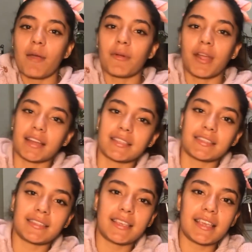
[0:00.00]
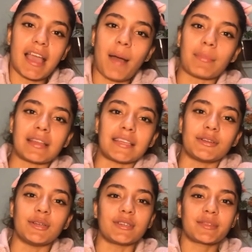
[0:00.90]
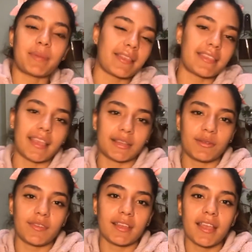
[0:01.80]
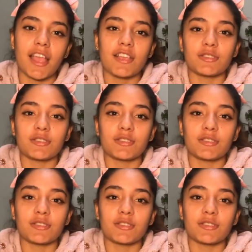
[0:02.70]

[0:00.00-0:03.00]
we're gonna see how my needle looks by the end of it.